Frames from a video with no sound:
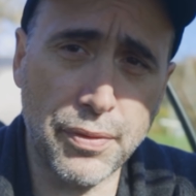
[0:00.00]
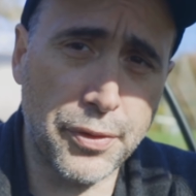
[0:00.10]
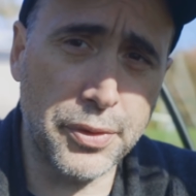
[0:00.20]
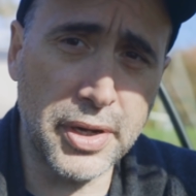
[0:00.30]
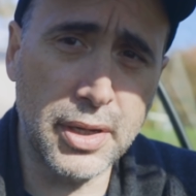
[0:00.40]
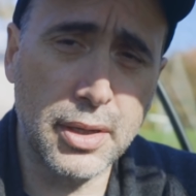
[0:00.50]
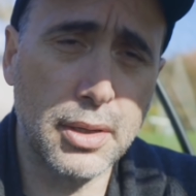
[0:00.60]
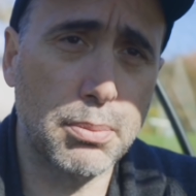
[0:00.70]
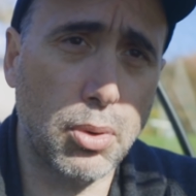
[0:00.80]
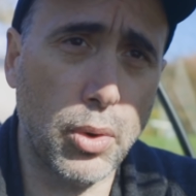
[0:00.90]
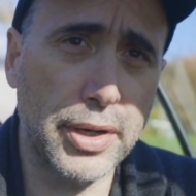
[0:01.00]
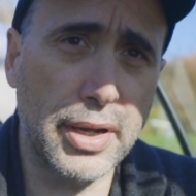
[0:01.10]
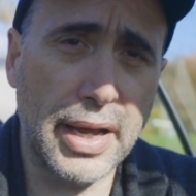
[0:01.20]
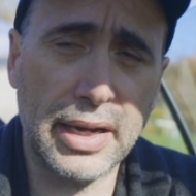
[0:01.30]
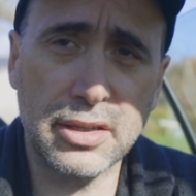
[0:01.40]
with three
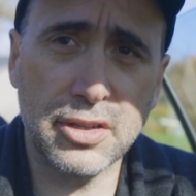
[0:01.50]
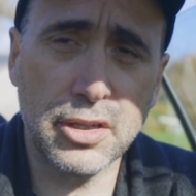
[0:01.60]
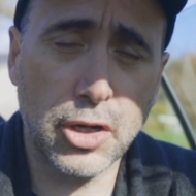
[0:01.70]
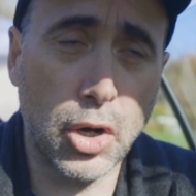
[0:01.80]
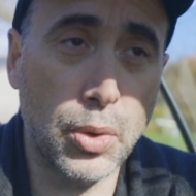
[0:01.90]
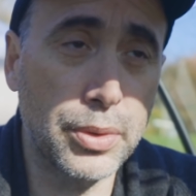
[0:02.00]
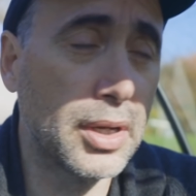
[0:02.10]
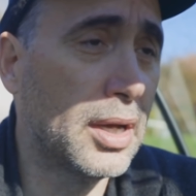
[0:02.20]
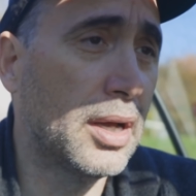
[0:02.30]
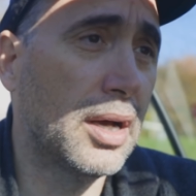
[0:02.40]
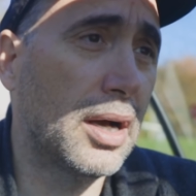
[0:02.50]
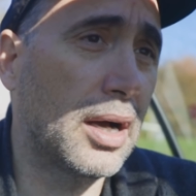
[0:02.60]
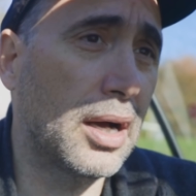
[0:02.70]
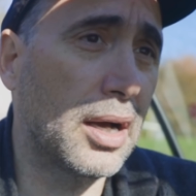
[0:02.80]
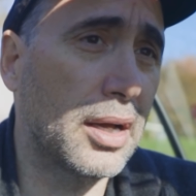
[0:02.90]
Point X code.
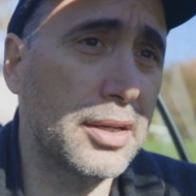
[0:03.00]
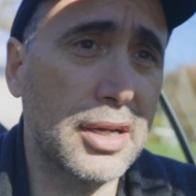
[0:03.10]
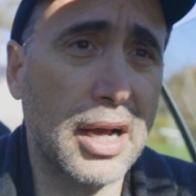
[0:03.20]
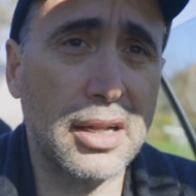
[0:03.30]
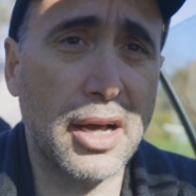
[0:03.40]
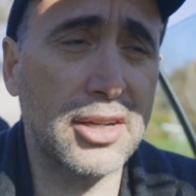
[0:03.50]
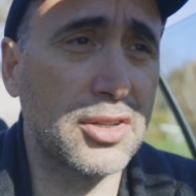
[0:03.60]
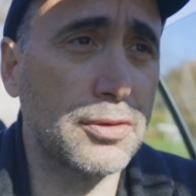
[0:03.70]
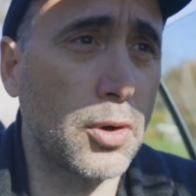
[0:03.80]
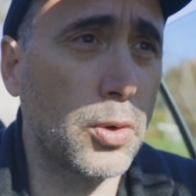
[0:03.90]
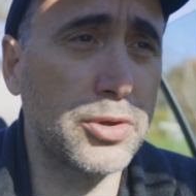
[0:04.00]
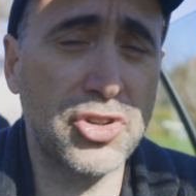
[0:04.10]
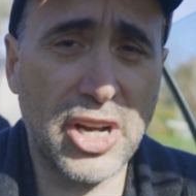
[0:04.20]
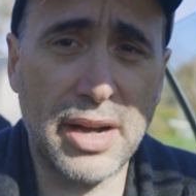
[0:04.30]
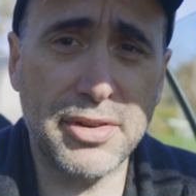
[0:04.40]
Uh, you got lots of old
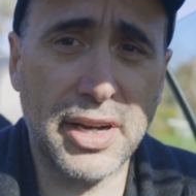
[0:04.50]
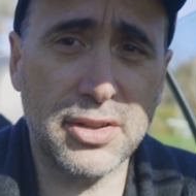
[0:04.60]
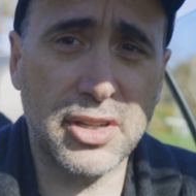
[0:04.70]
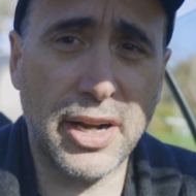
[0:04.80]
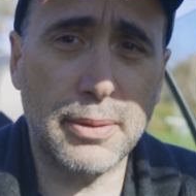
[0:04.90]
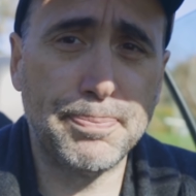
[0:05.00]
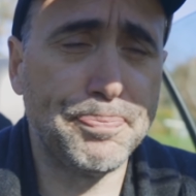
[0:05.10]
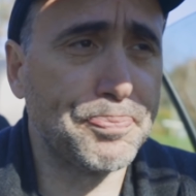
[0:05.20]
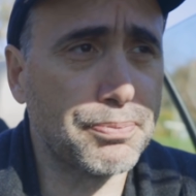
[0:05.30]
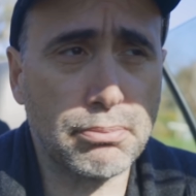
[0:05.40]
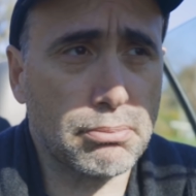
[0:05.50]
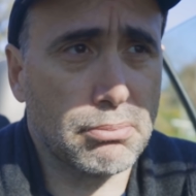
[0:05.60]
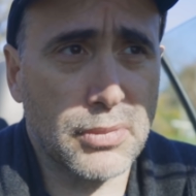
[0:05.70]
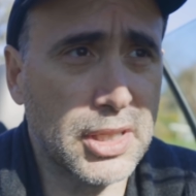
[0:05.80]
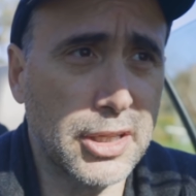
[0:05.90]
Java out there,
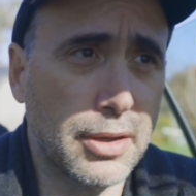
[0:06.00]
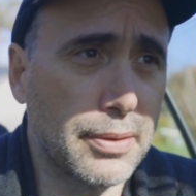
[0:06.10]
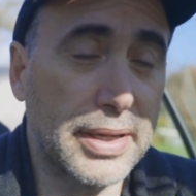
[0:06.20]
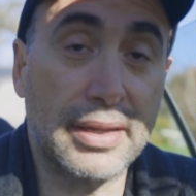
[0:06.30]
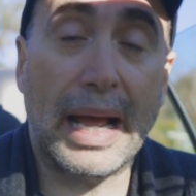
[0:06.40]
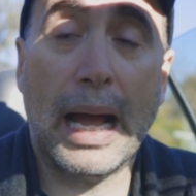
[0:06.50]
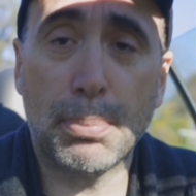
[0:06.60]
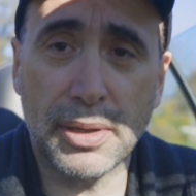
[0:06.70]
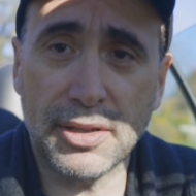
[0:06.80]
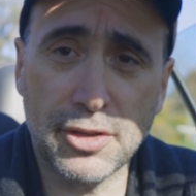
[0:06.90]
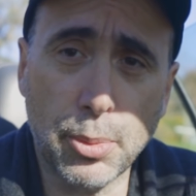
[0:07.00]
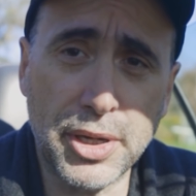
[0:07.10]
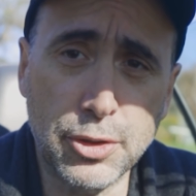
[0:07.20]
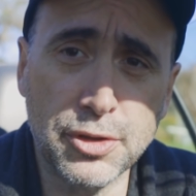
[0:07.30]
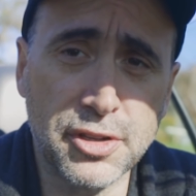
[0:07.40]
you know, like applets.
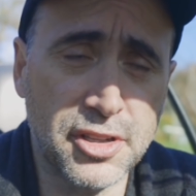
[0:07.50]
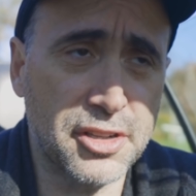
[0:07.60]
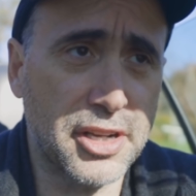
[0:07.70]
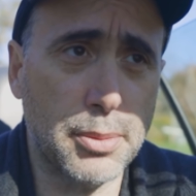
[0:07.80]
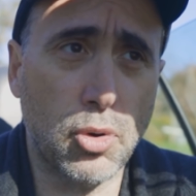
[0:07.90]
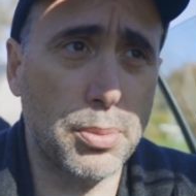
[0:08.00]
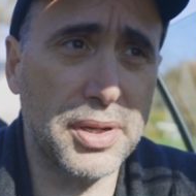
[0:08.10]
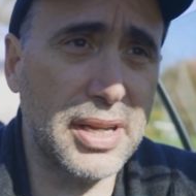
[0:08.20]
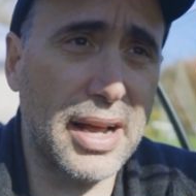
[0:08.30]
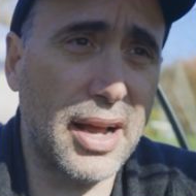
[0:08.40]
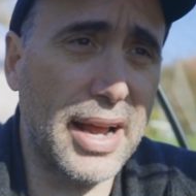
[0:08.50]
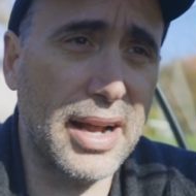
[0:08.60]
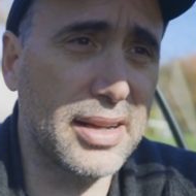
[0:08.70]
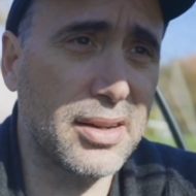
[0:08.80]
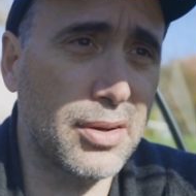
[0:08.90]
Nobody uses these anymore. But yeah,
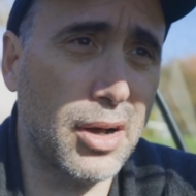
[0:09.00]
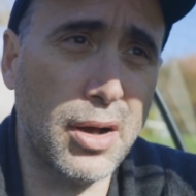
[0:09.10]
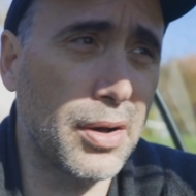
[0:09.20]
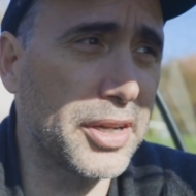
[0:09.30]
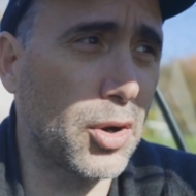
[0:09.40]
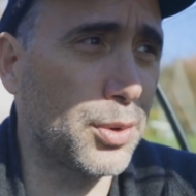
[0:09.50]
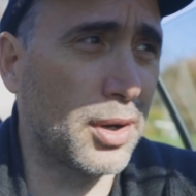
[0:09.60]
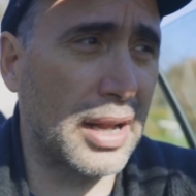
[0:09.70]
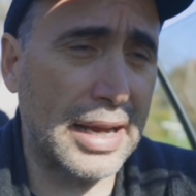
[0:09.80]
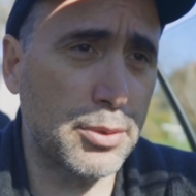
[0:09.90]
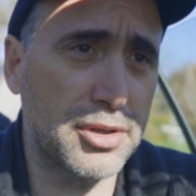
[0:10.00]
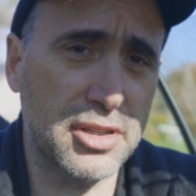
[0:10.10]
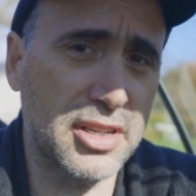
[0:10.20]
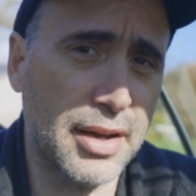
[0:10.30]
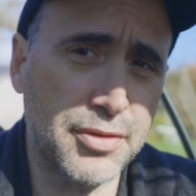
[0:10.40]
you know, all the older
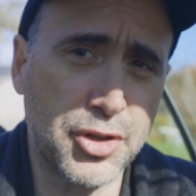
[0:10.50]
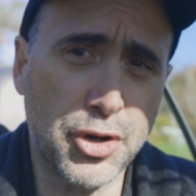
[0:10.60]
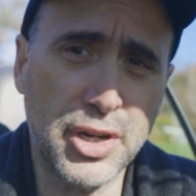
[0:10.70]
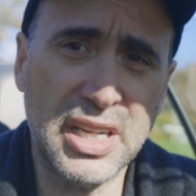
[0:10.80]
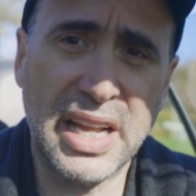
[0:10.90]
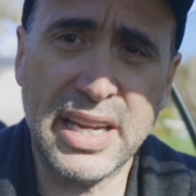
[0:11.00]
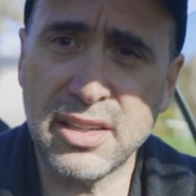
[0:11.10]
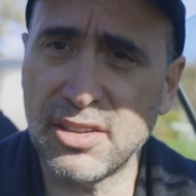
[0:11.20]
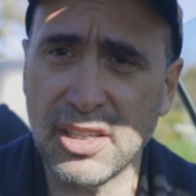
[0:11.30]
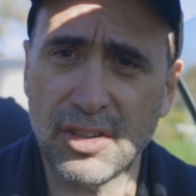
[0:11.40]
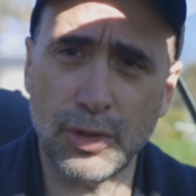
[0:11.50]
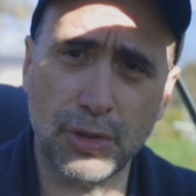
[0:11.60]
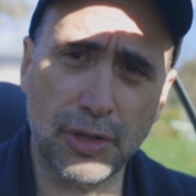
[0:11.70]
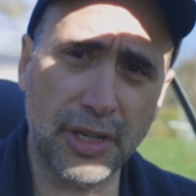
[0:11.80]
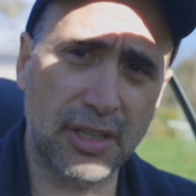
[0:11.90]
languages have dirty legacies to a
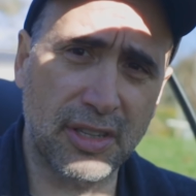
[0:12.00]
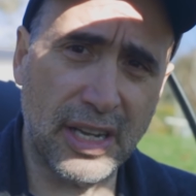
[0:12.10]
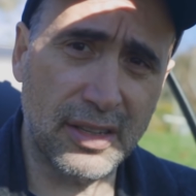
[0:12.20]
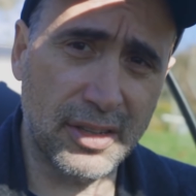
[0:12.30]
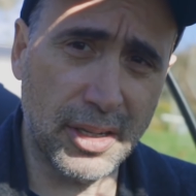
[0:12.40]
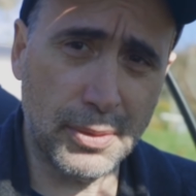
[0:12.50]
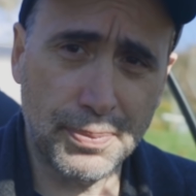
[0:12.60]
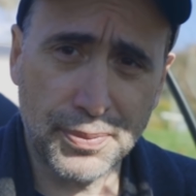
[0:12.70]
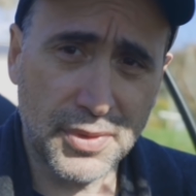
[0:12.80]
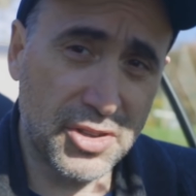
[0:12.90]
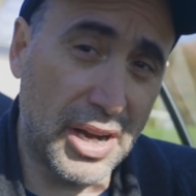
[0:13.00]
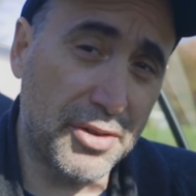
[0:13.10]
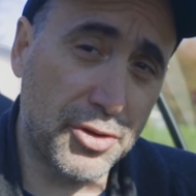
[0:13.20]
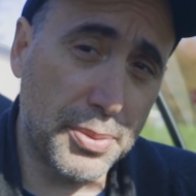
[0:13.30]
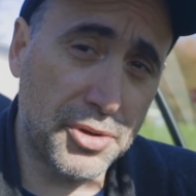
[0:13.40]
certain extent, you know.
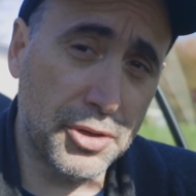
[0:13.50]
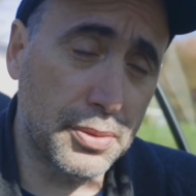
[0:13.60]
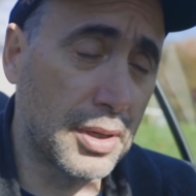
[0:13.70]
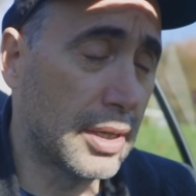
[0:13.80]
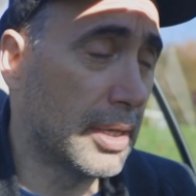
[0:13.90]
JavaScript too.